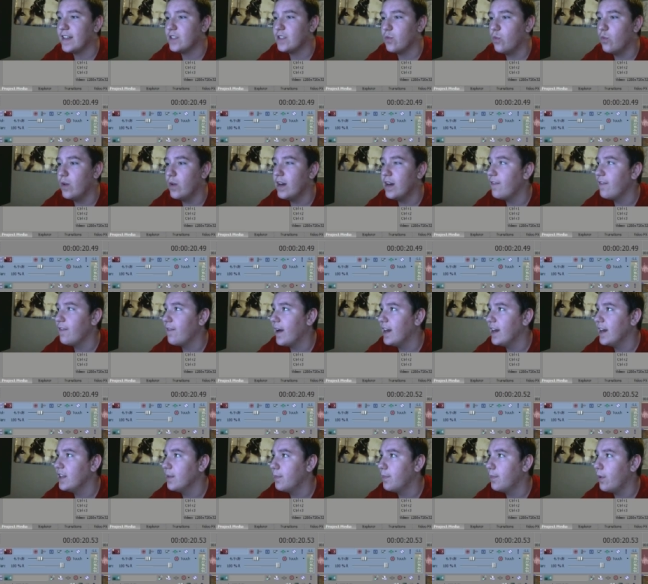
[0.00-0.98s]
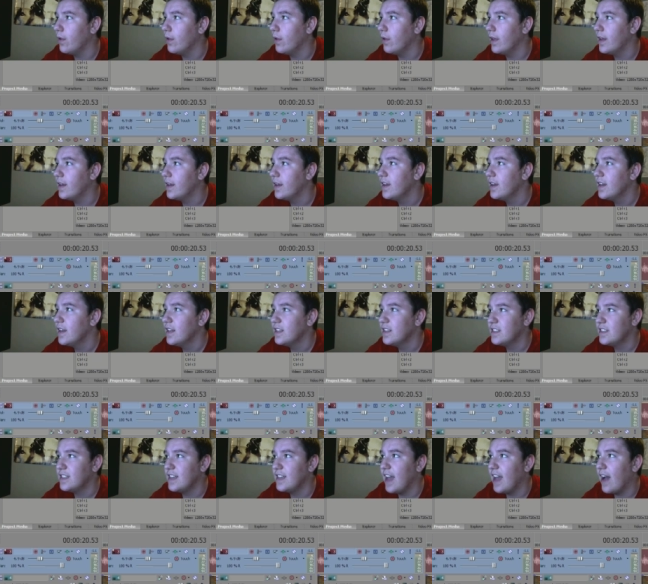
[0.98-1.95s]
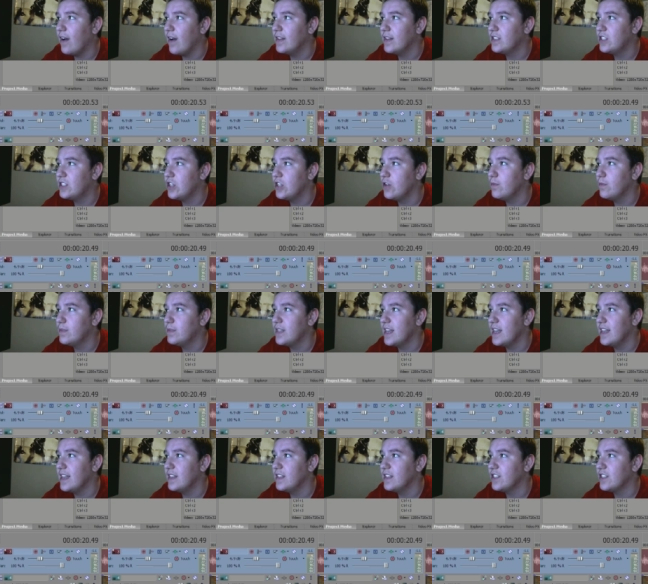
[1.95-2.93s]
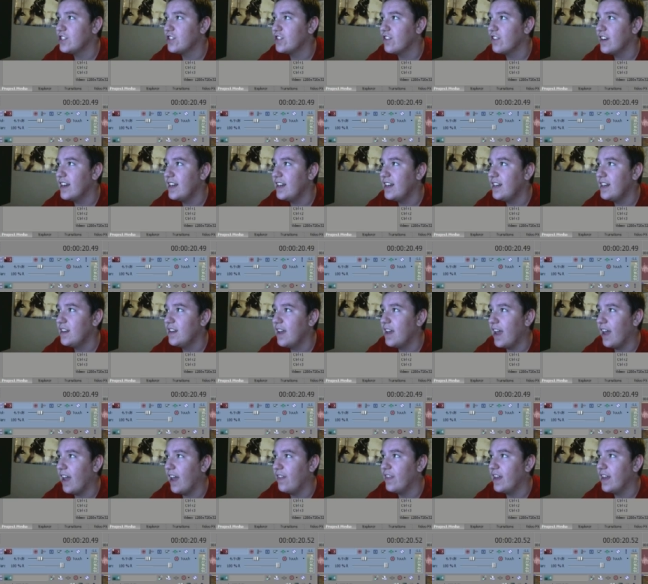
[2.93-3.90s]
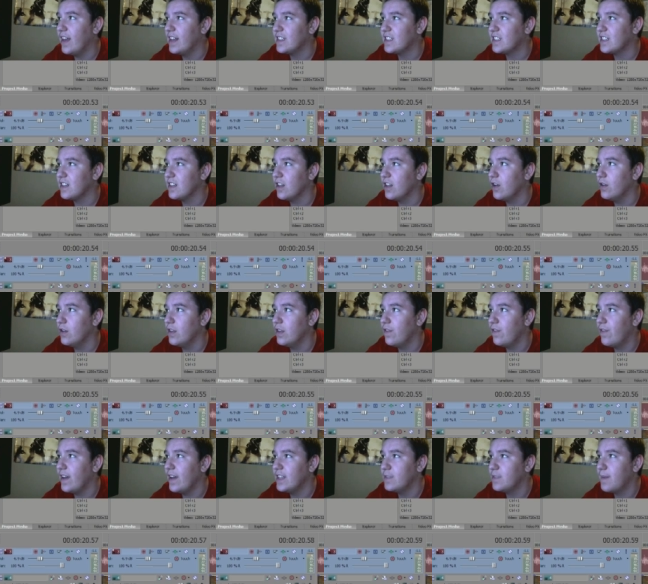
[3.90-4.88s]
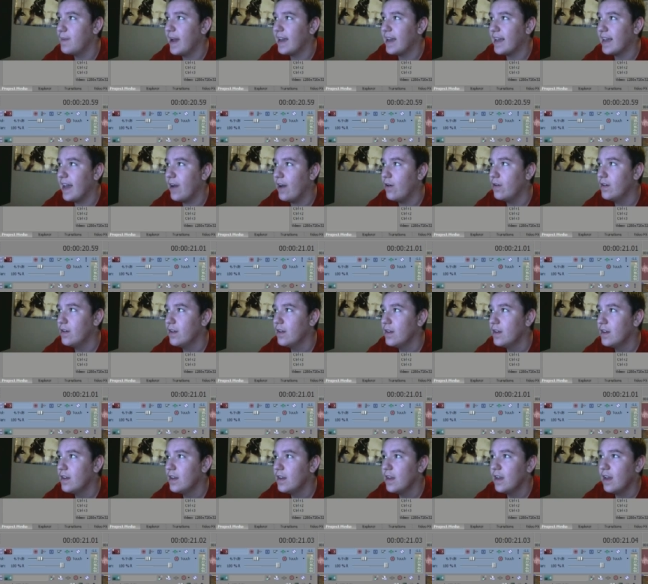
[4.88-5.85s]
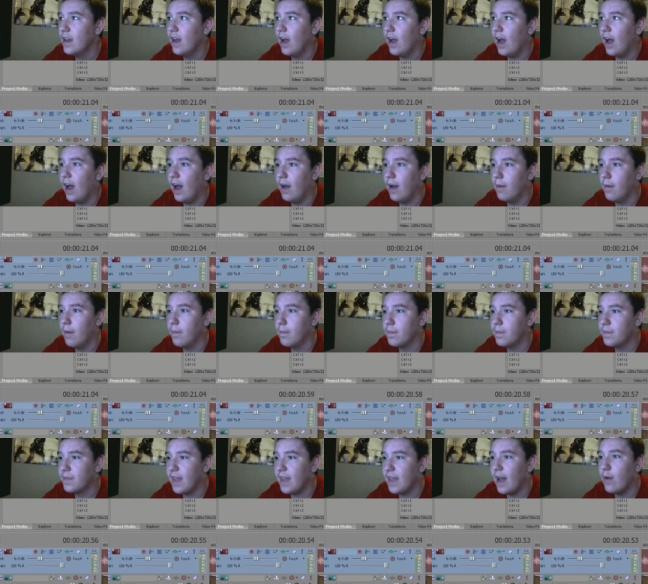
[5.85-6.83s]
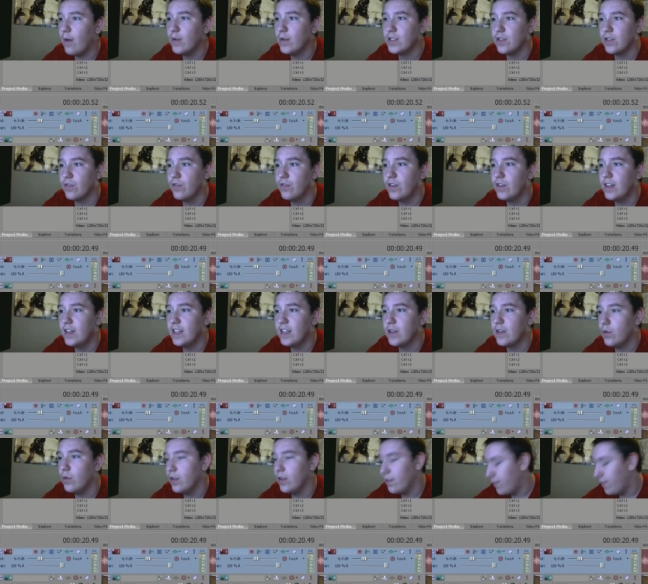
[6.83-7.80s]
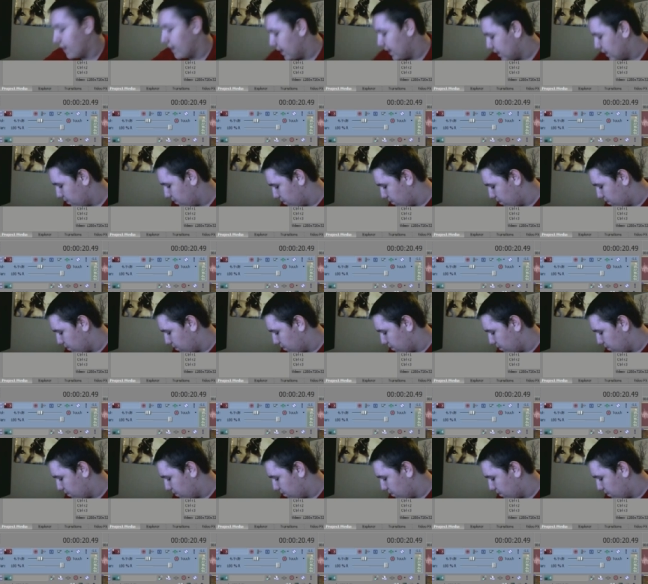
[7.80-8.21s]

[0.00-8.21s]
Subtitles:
when I fired the bullet, see how it zooms in the screen and then it slowly fades back out? That was a really cool effect,